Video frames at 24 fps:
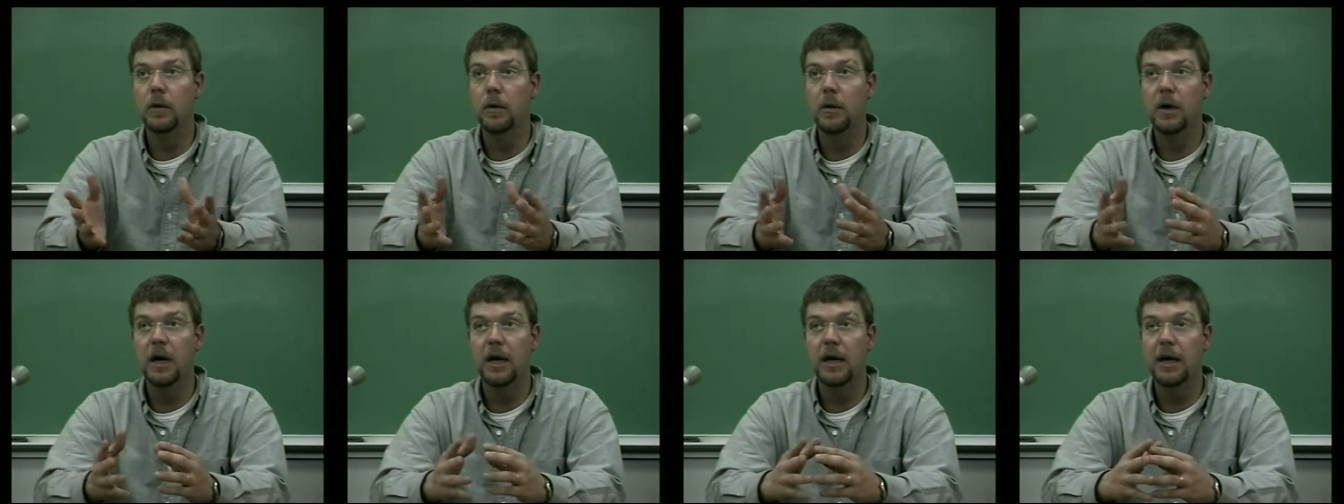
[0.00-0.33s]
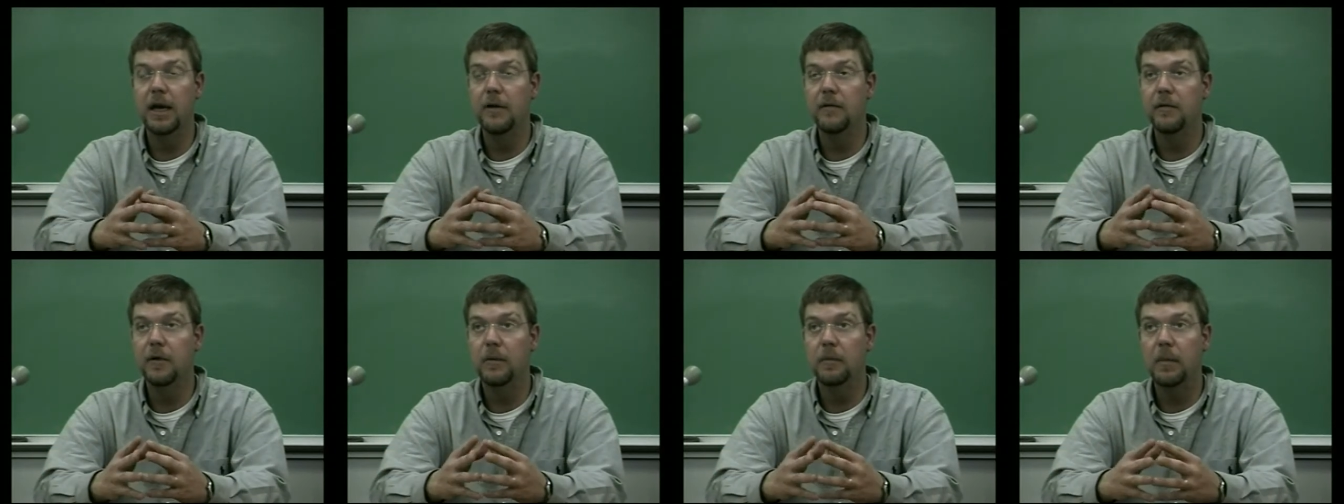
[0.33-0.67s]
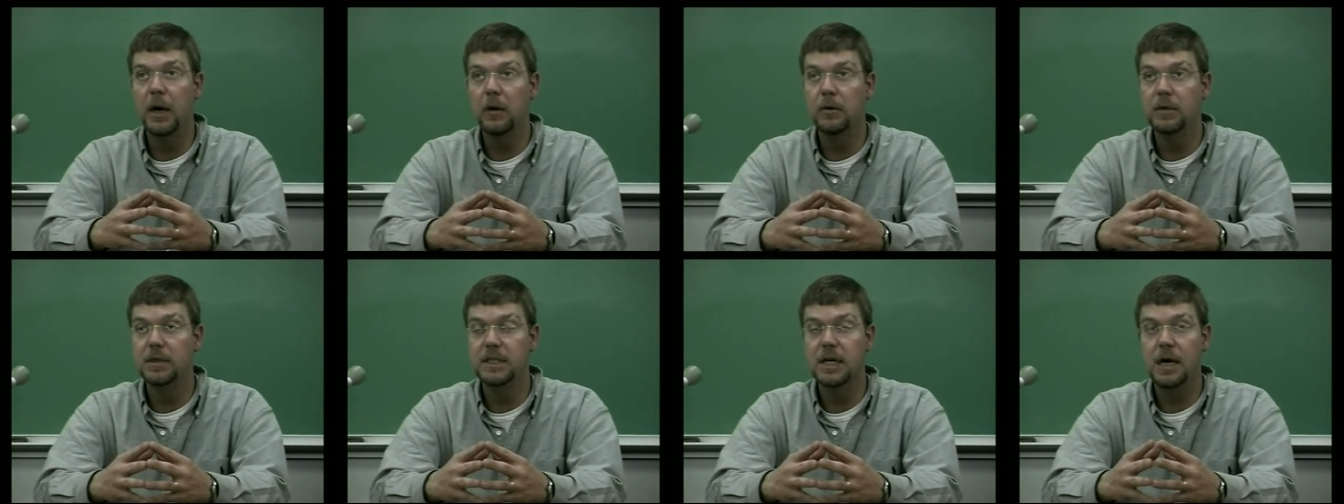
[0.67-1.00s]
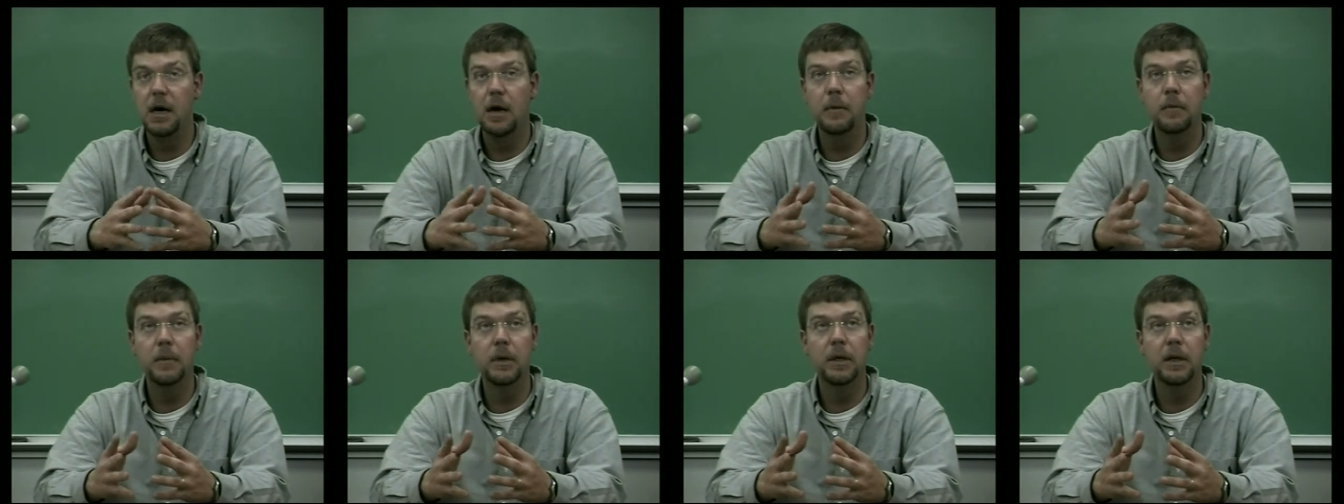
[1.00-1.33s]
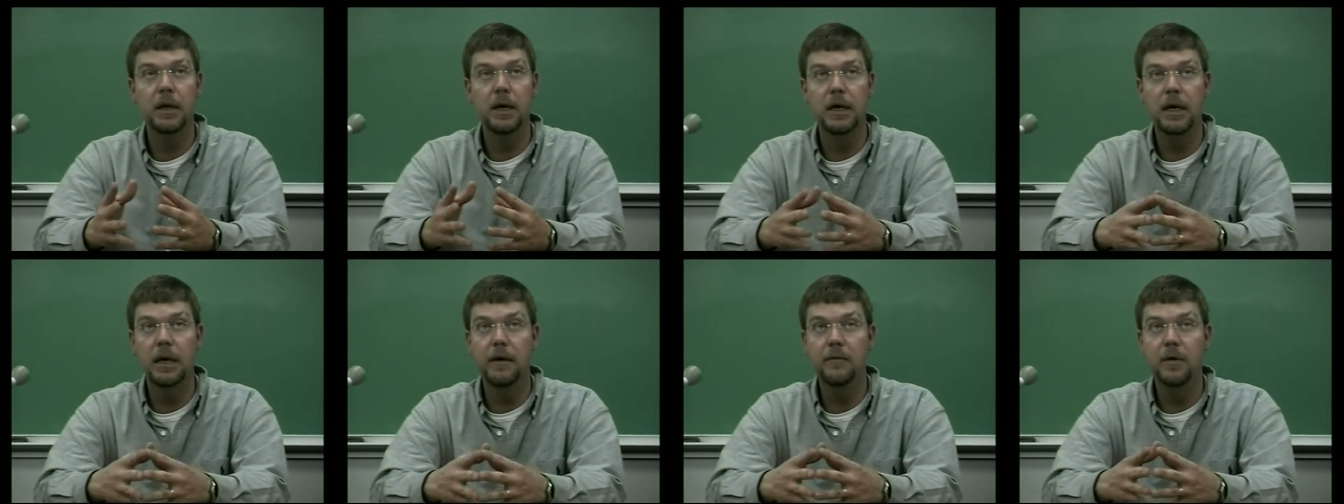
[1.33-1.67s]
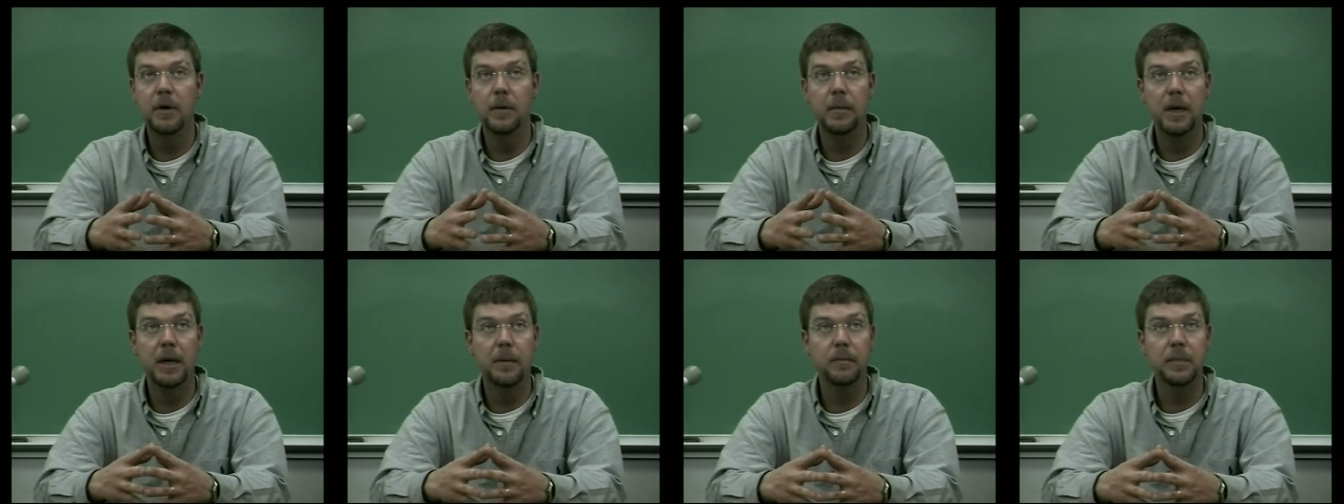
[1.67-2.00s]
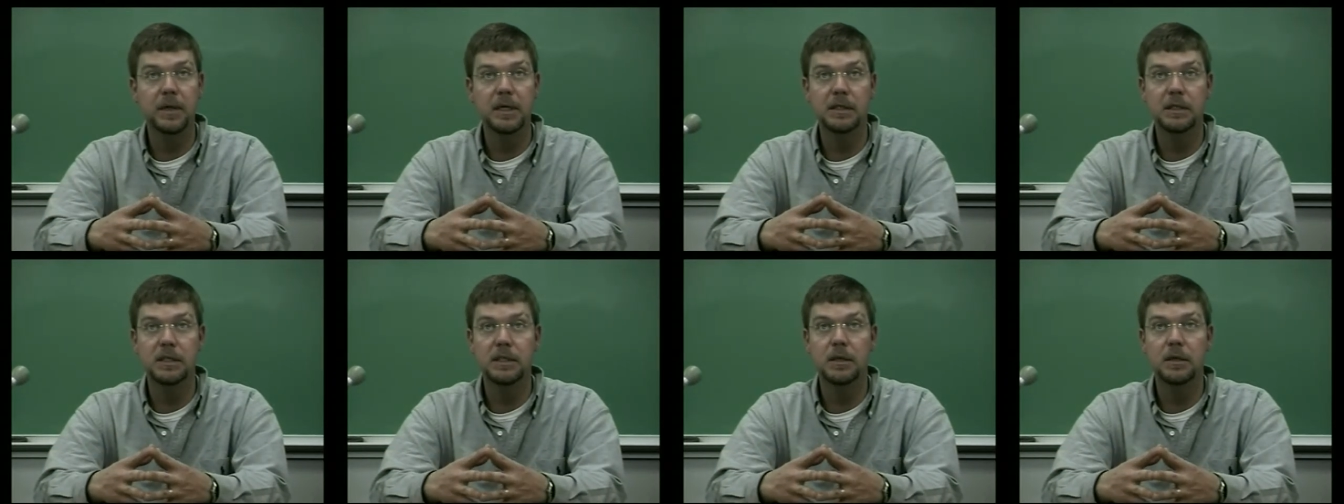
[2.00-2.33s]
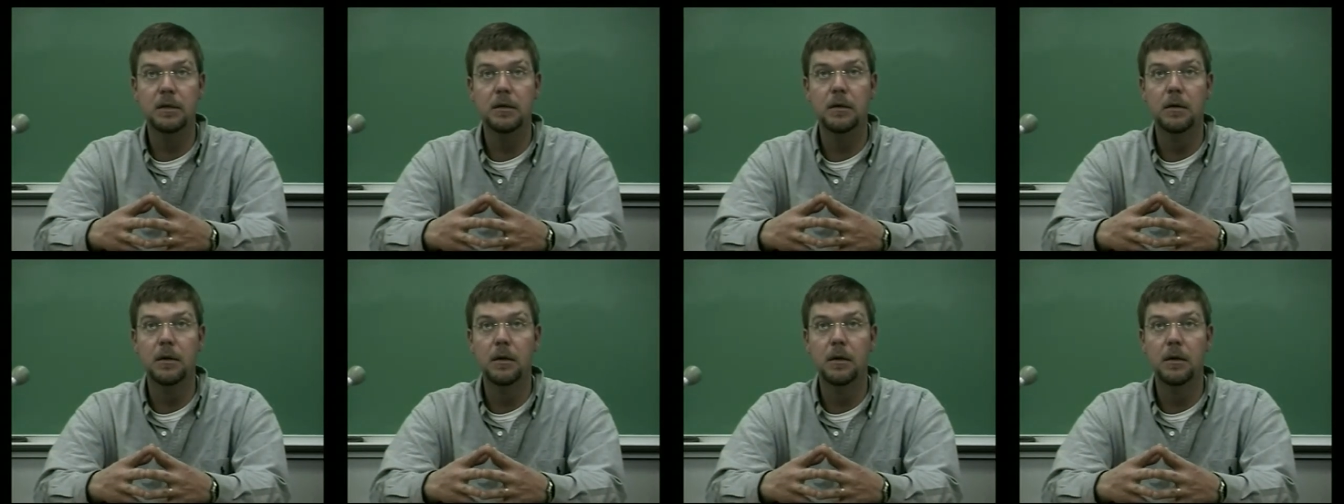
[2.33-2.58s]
I gave up my retirement. I gave up my pension.